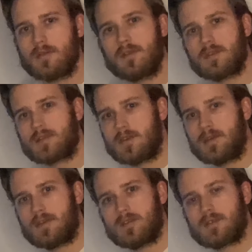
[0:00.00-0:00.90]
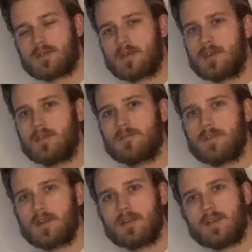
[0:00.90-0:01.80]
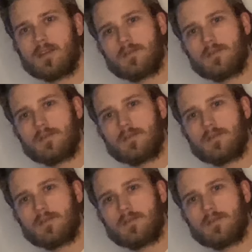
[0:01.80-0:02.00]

This is the Infinity